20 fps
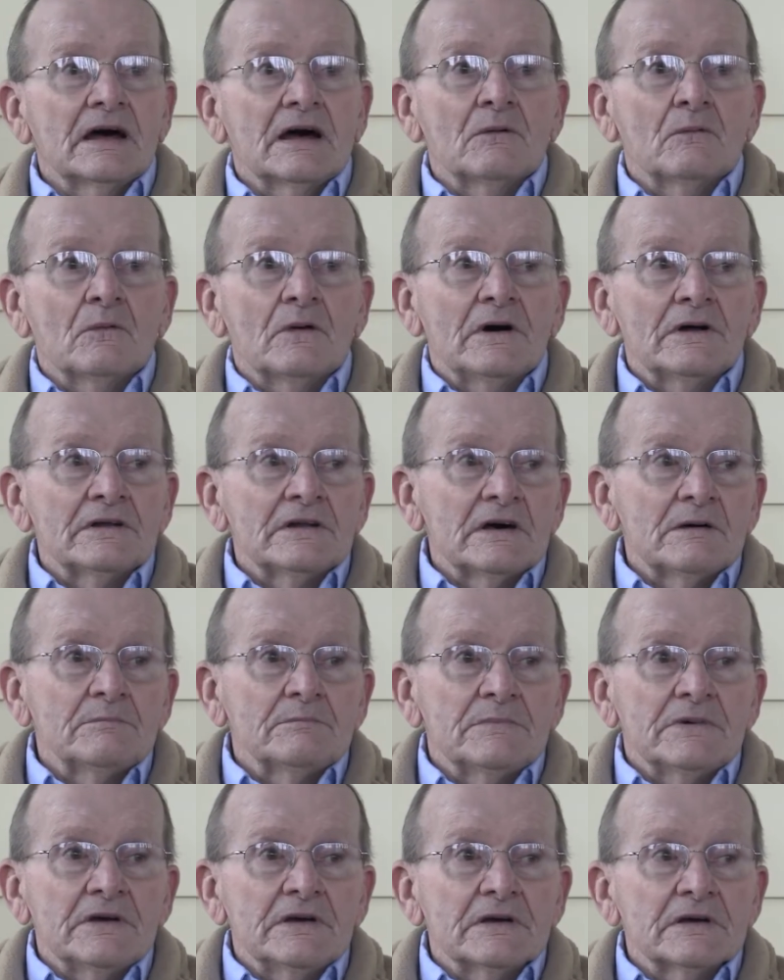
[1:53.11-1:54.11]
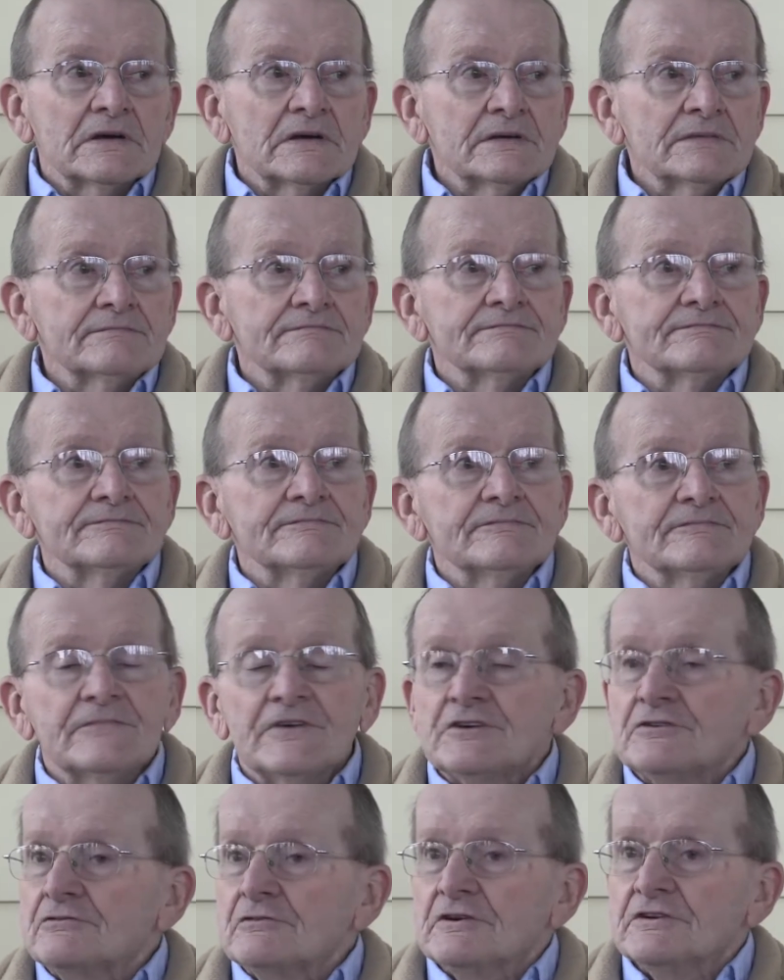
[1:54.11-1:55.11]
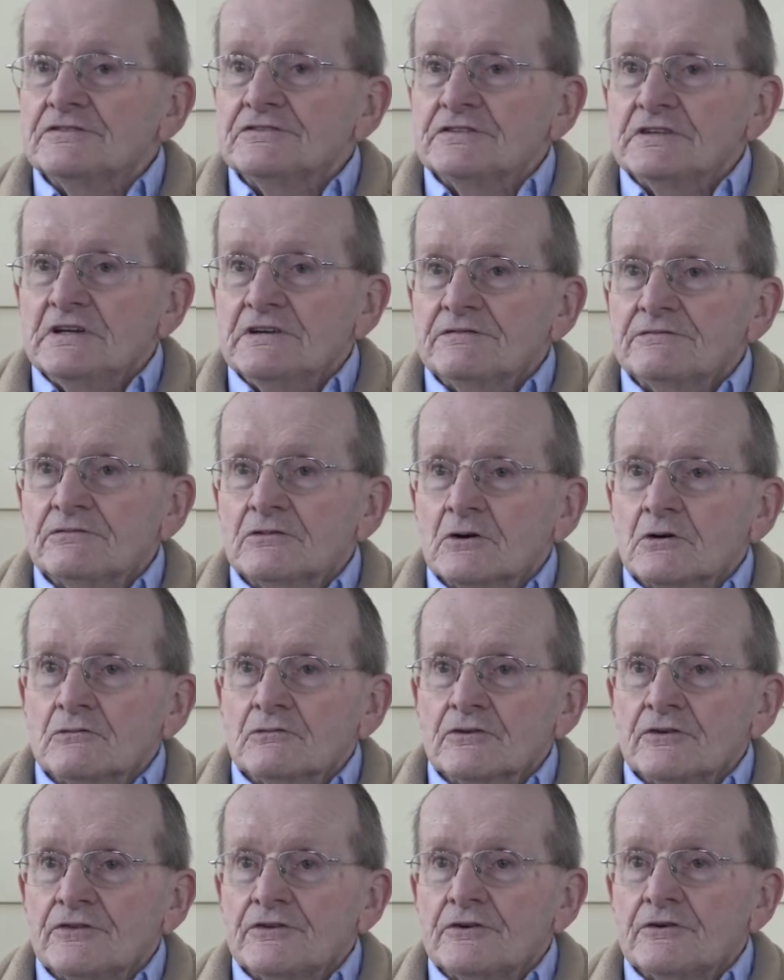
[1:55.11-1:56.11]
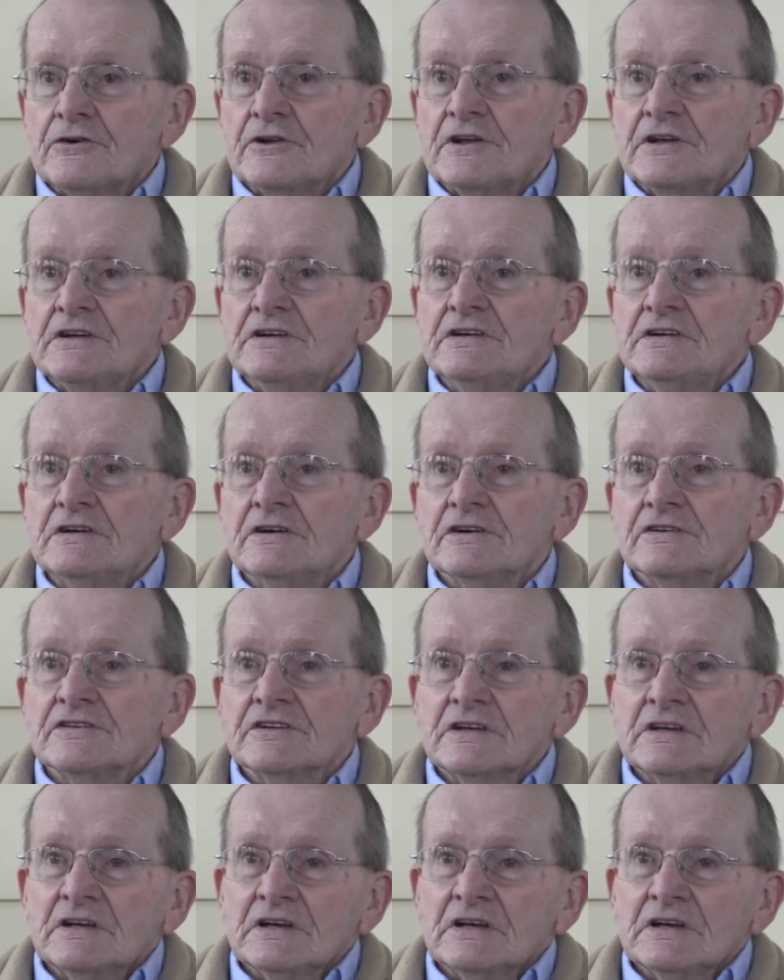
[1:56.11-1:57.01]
I wound up being fisheries chief for over 30 years.